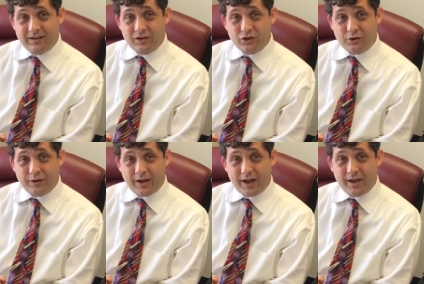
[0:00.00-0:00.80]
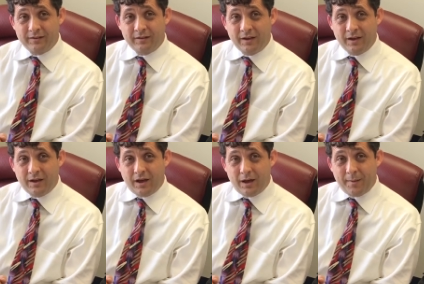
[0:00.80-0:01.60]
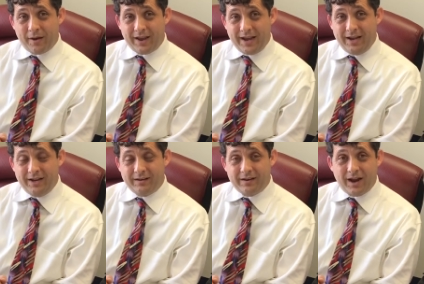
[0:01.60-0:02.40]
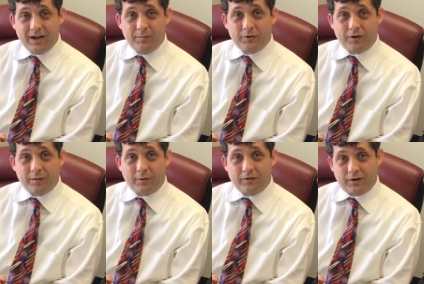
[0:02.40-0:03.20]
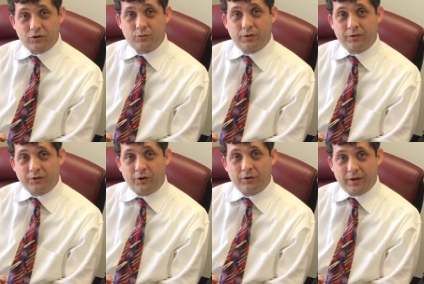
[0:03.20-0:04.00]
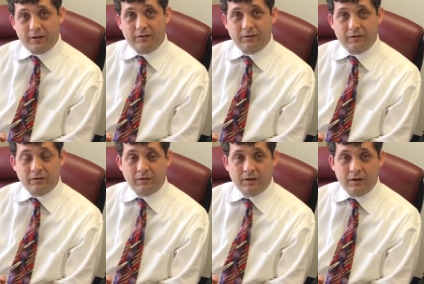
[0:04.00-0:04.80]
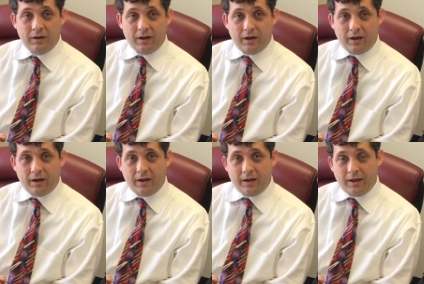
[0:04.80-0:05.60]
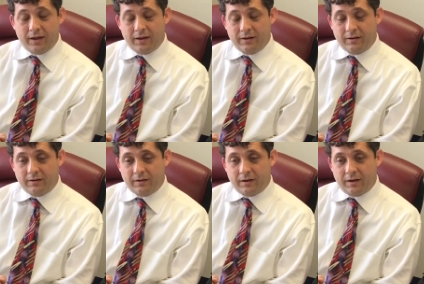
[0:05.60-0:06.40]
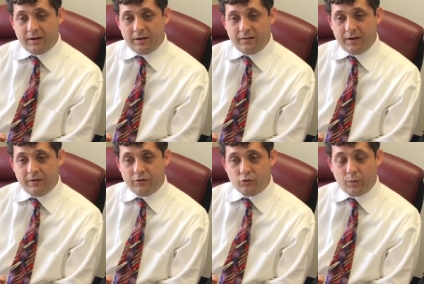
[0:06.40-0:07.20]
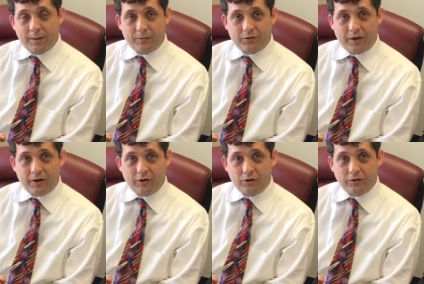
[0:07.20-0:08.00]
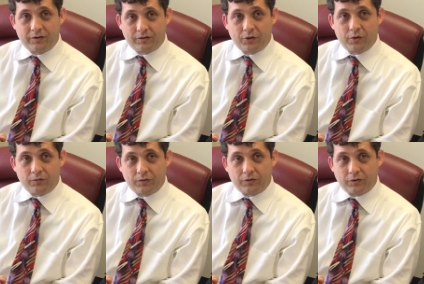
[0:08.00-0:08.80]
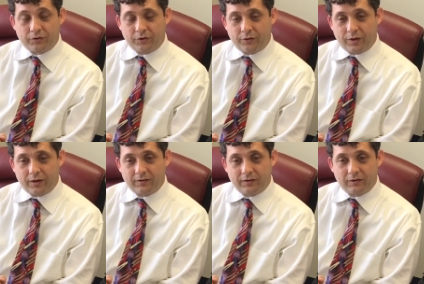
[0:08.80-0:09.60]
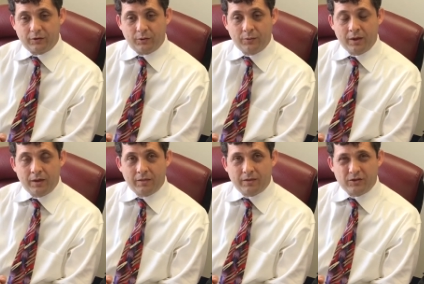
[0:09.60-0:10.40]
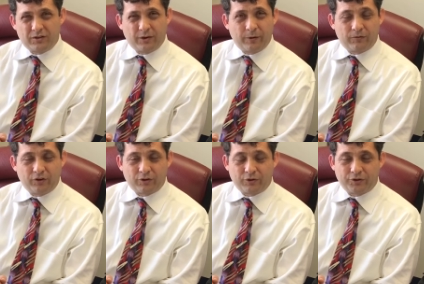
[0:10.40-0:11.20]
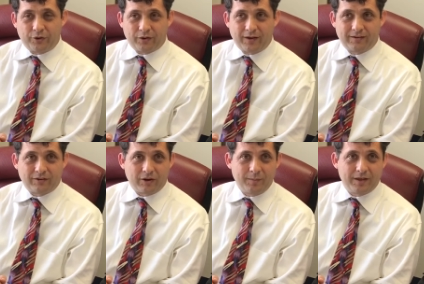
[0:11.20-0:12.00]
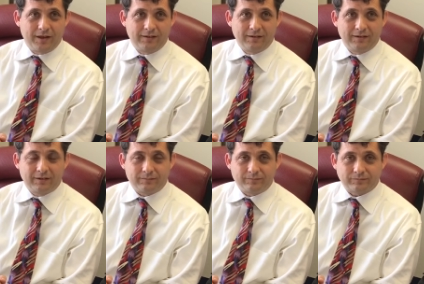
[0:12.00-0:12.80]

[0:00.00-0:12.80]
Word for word: each attorney has, uh, about 80 to 90 percent of them are sexual assault cases, uh, and uh, the other 20 percent are usually serious physical assault cases. So the serious physical assault cases are going to be cases